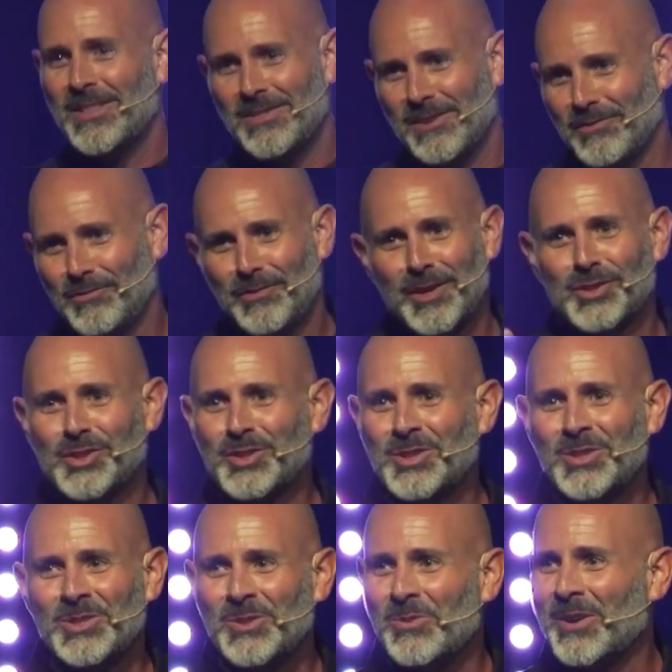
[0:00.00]
The fish is
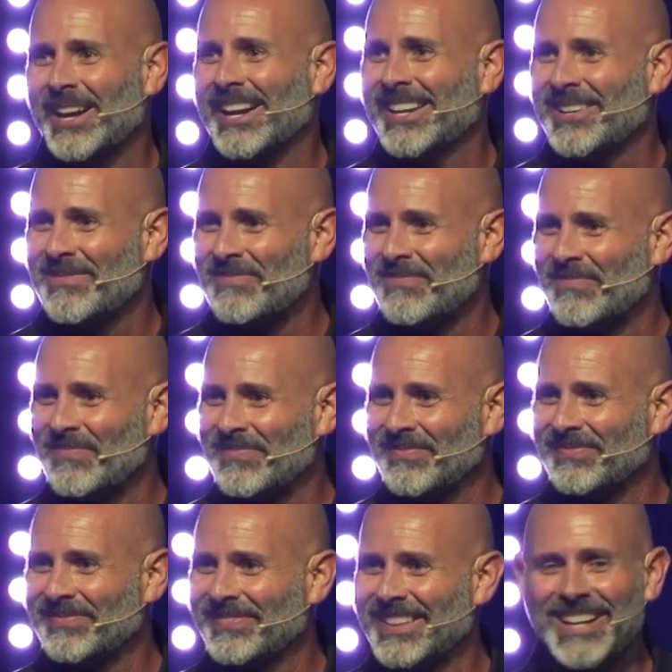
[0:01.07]
on the way.
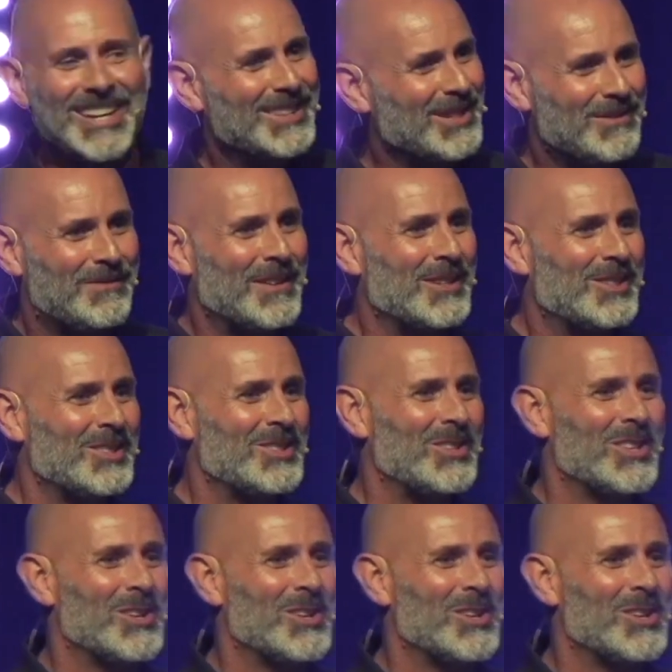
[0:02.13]
The fish is on the